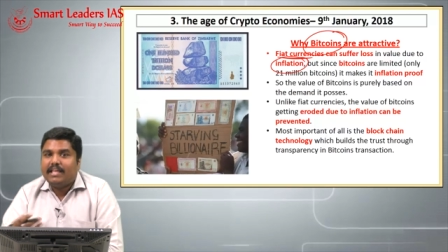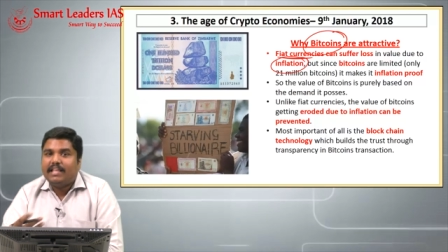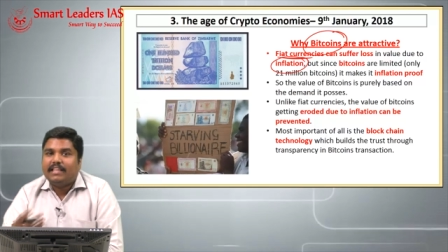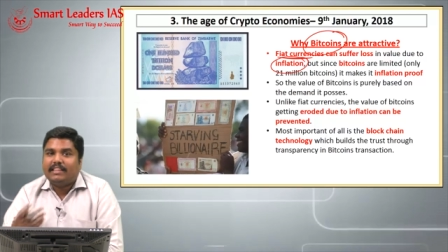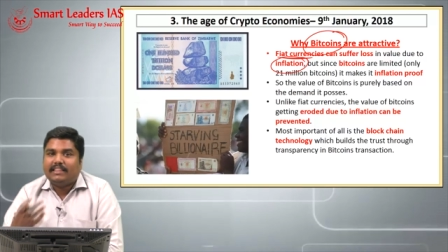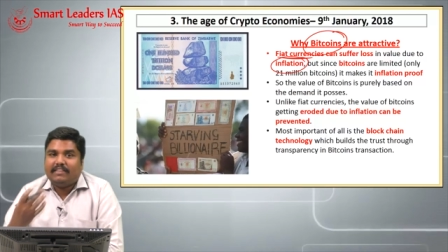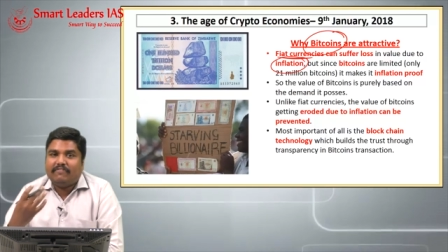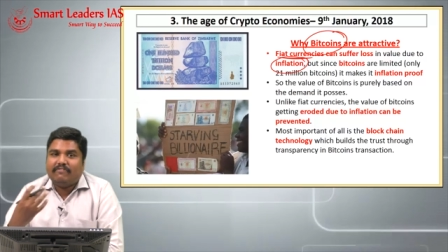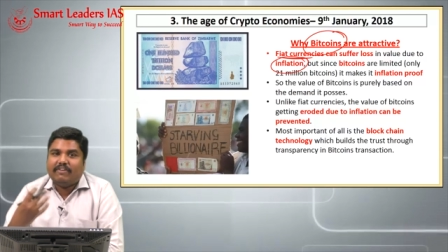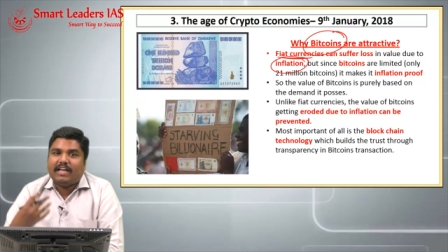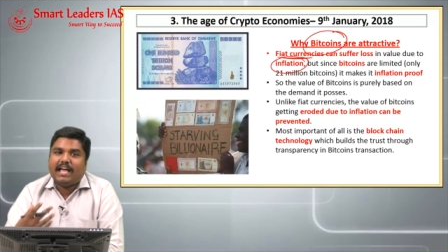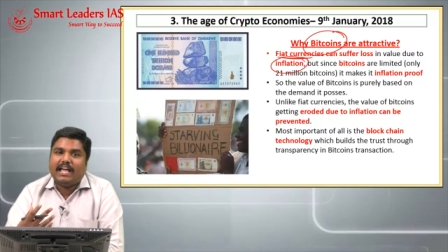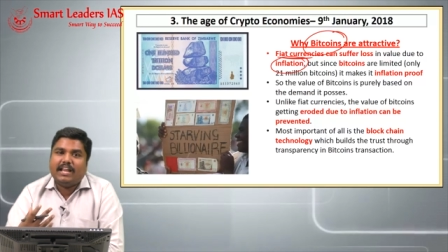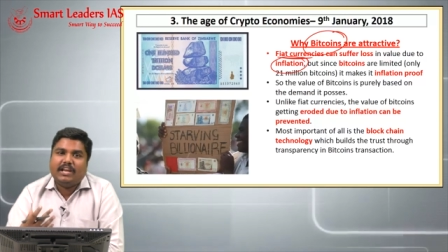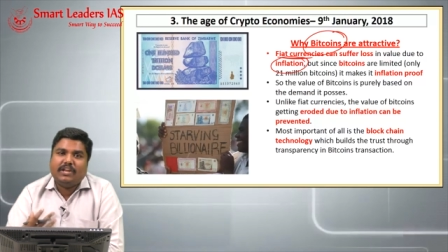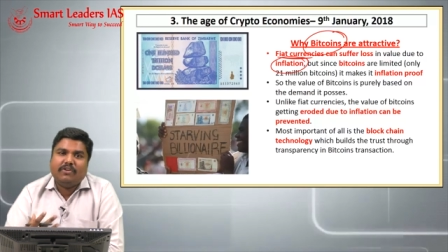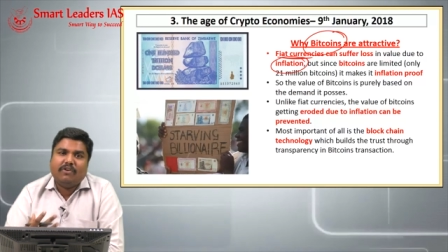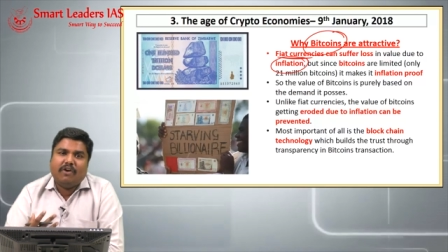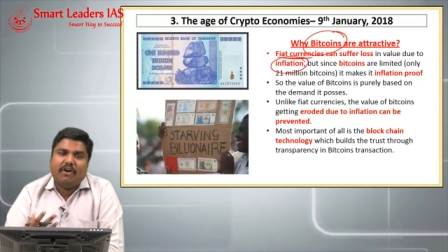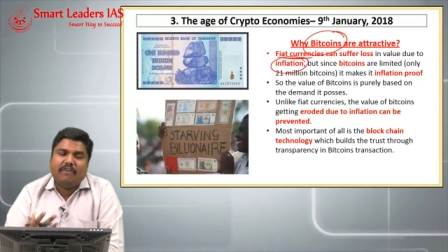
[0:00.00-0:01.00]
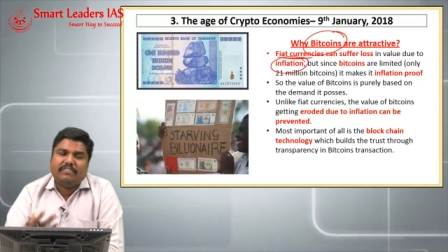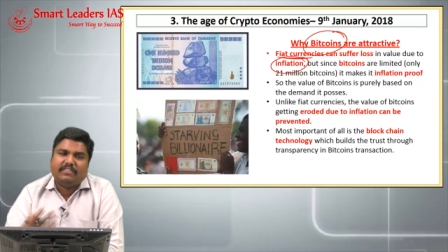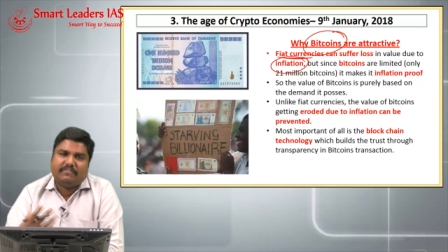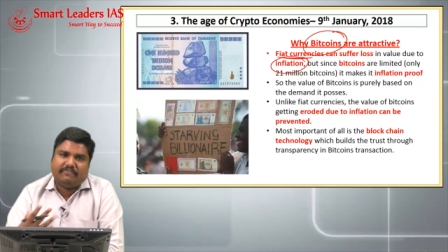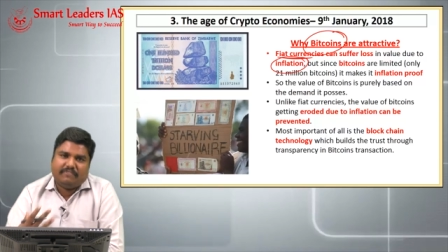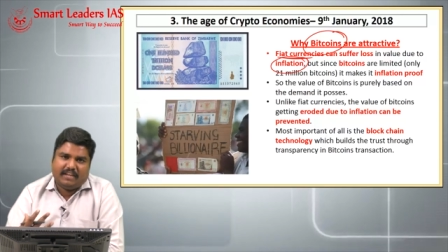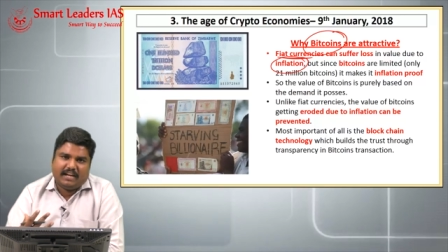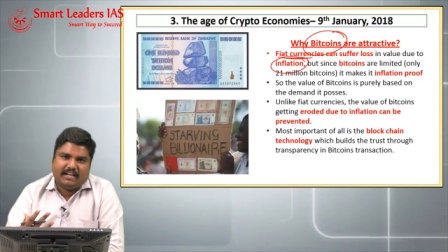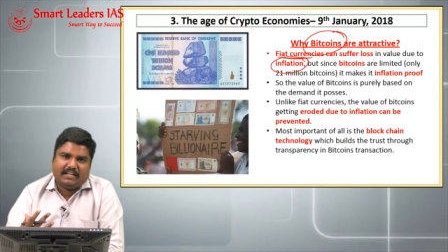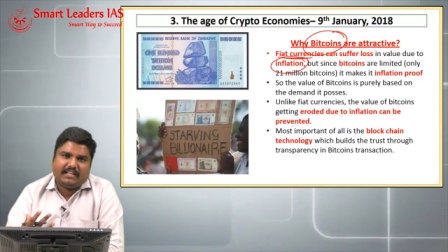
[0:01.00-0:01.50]
the value of the
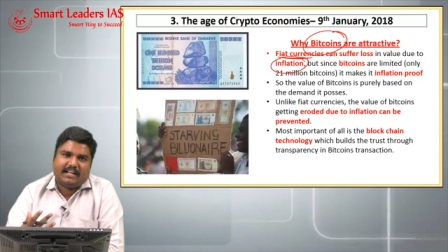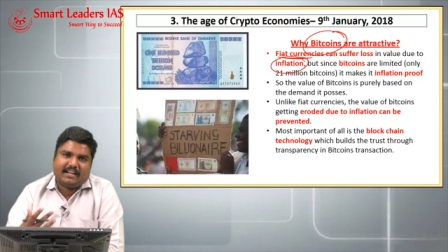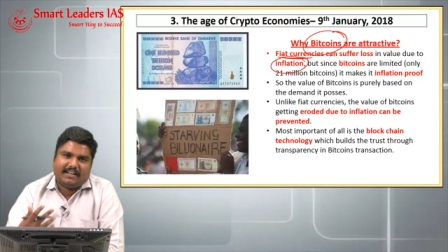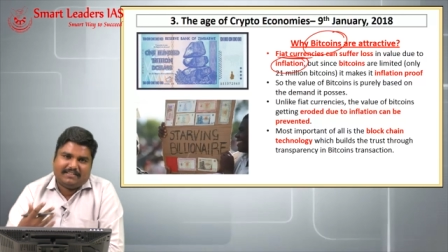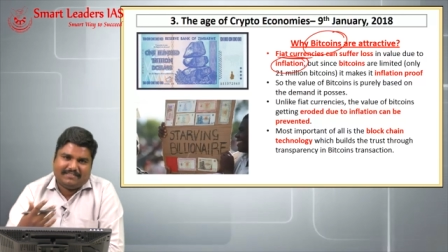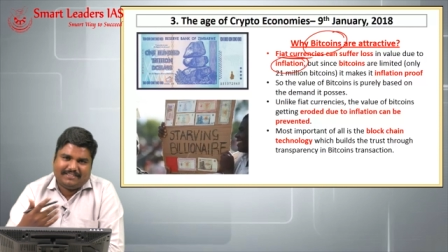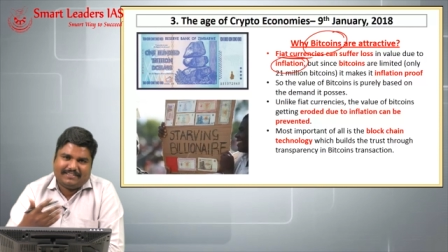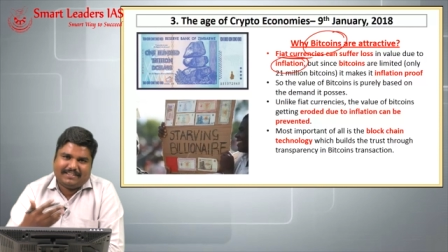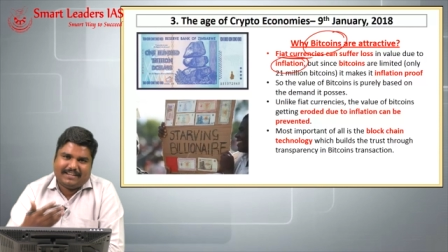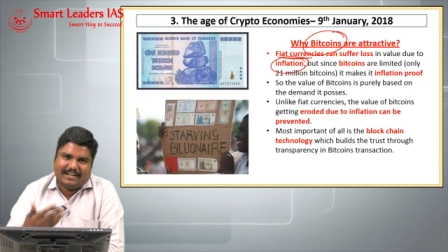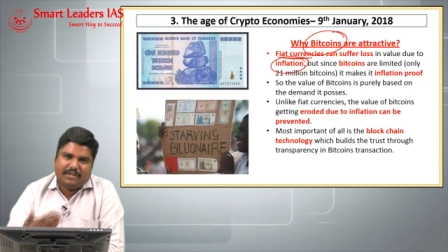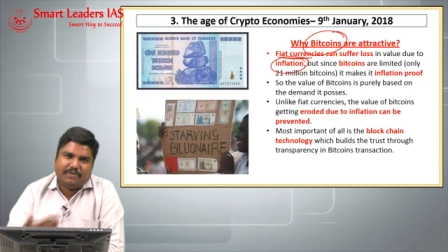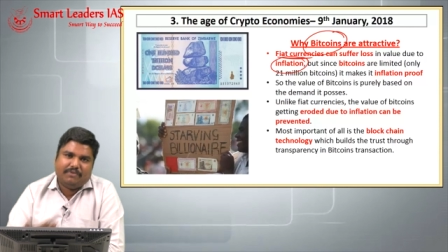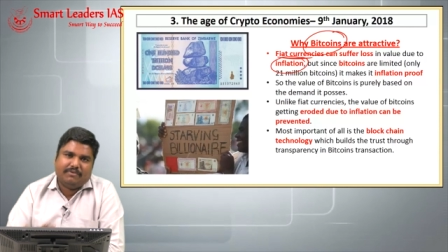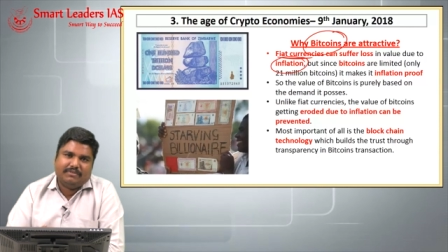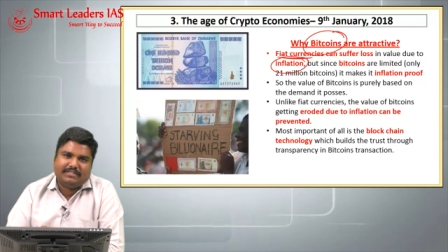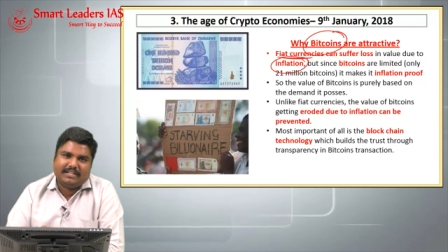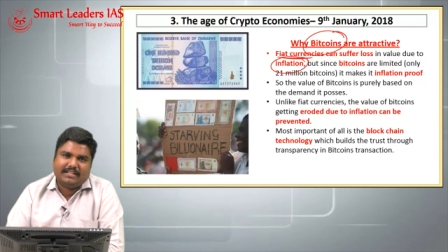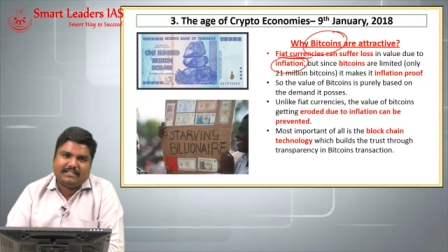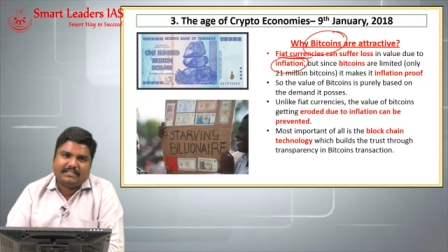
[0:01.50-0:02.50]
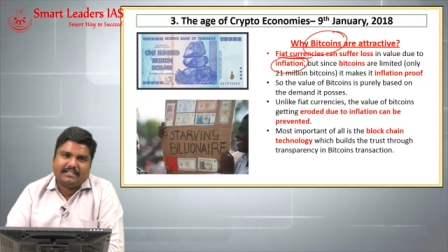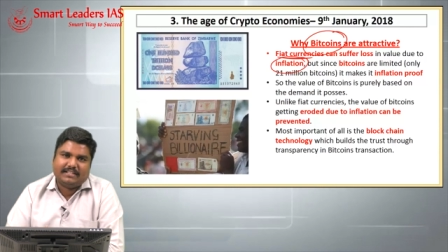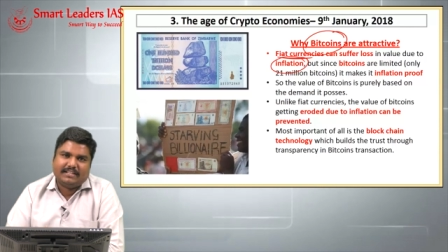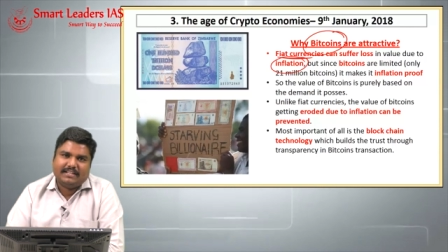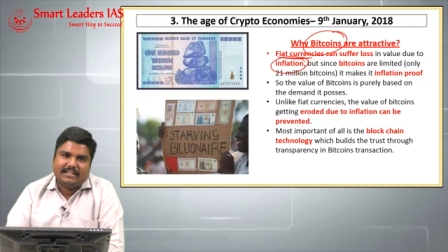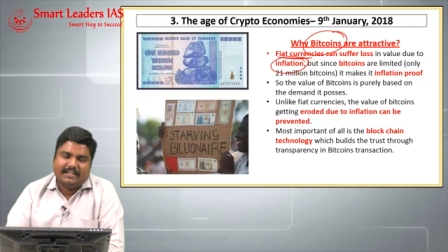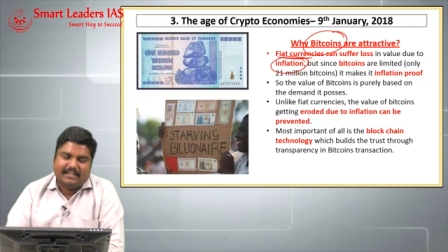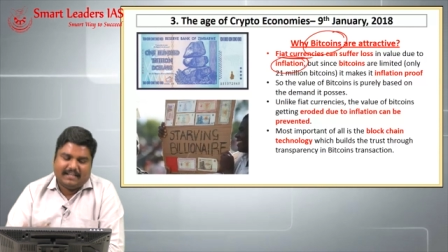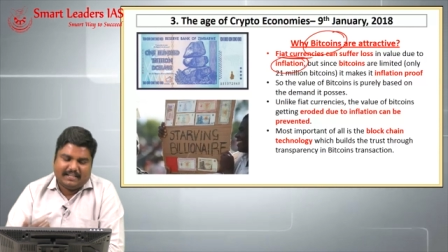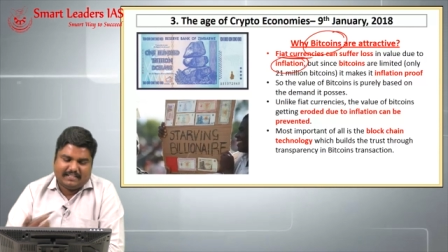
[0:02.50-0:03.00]
fiat currencies reduces.
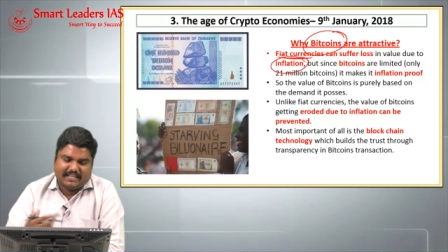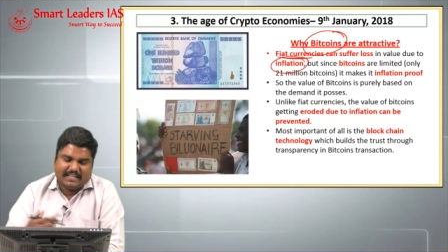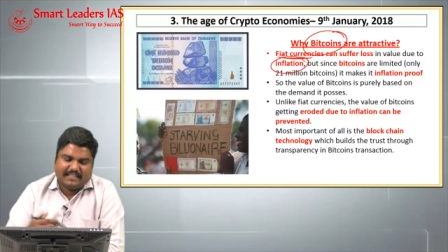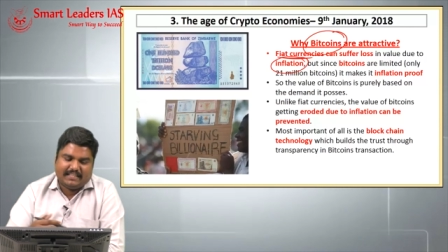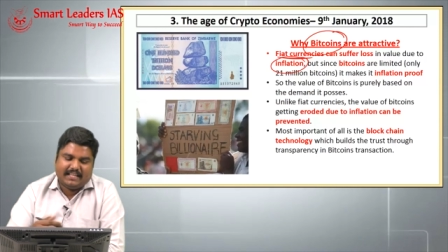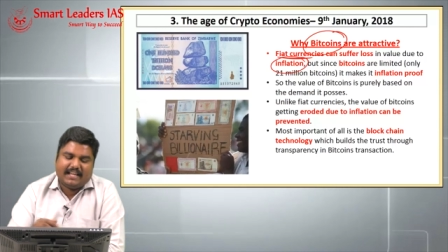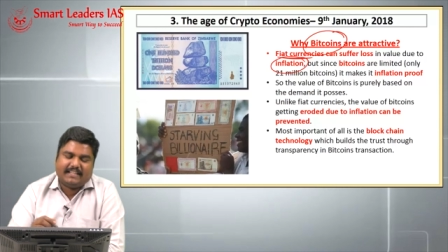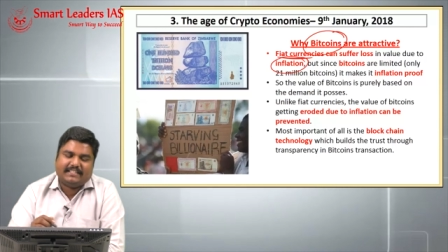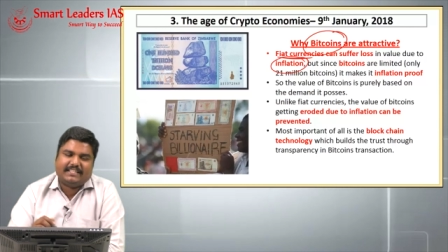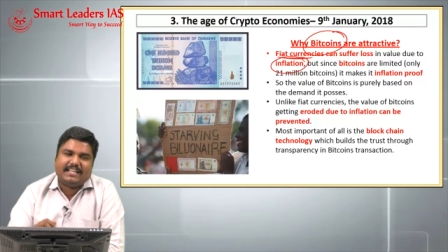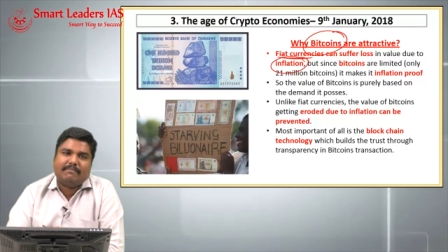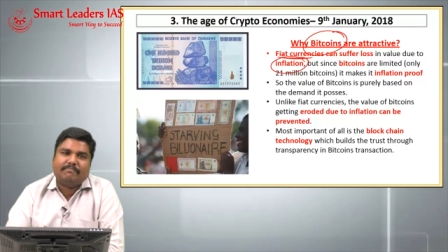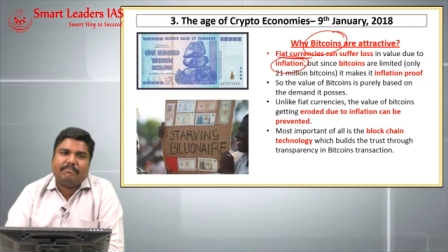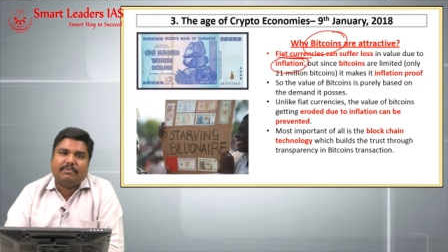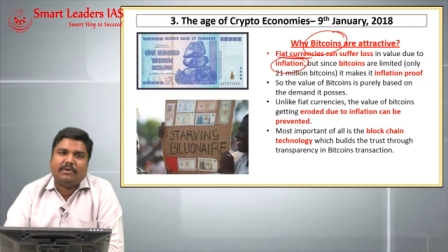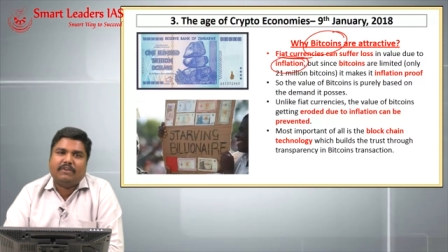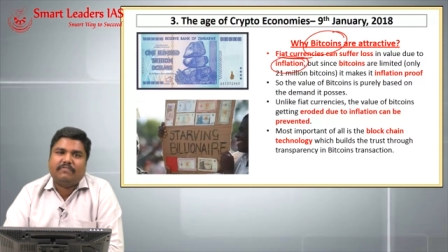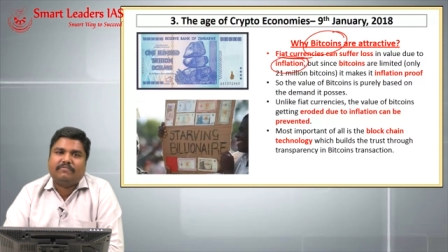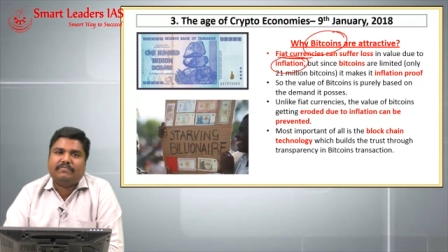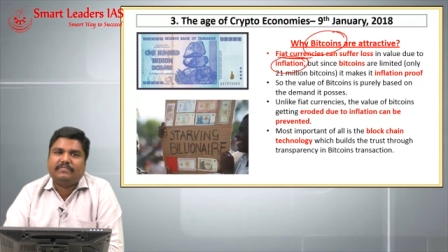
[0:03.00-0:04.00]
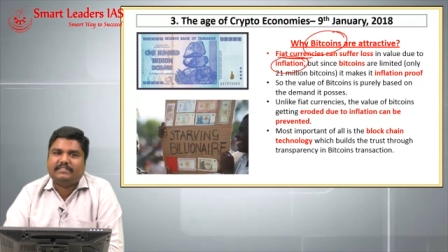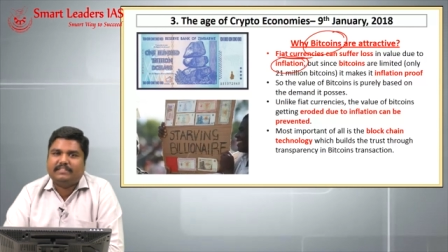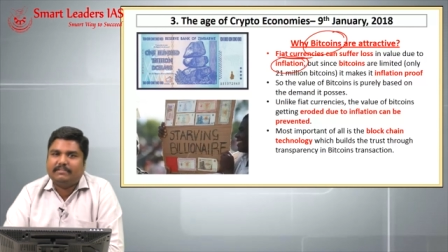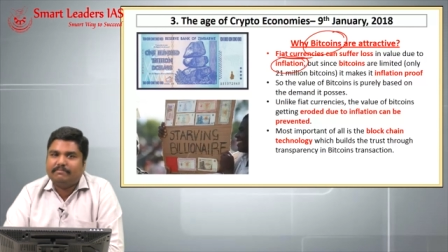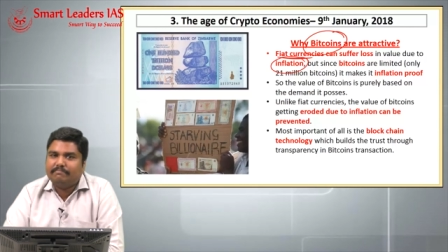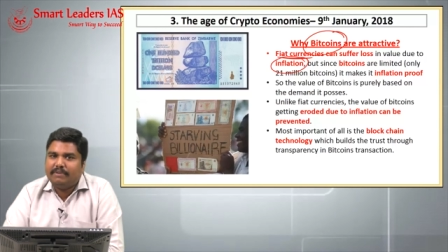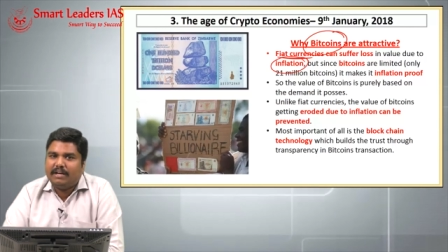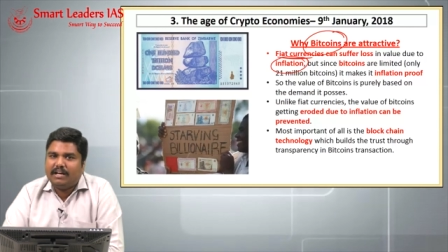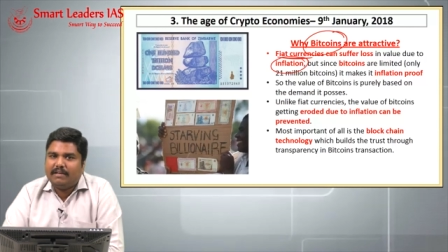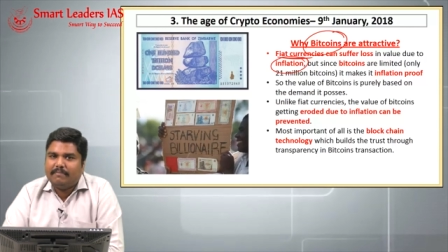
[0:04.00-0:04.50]
Let's take the example of
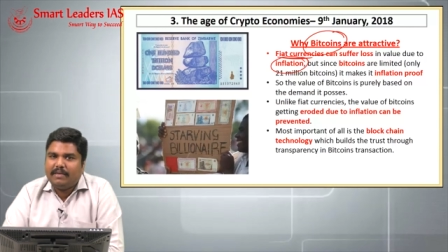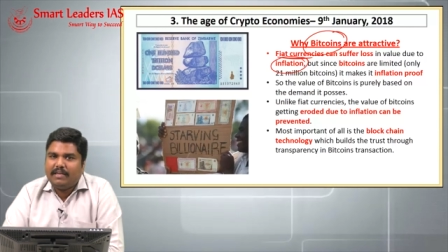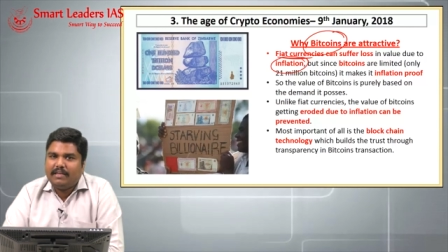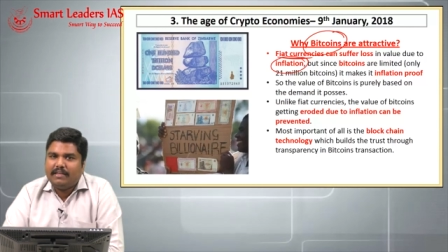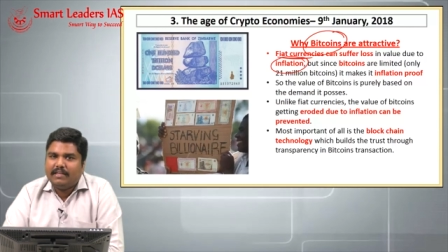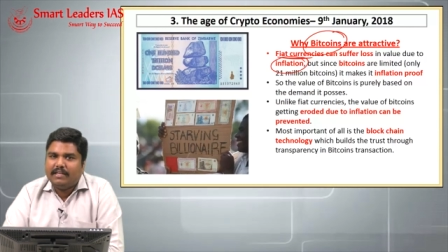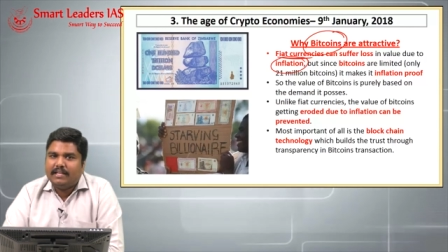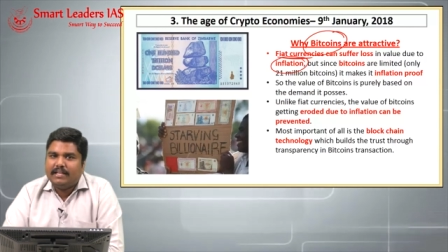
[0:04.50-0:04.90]
Zimbabwe.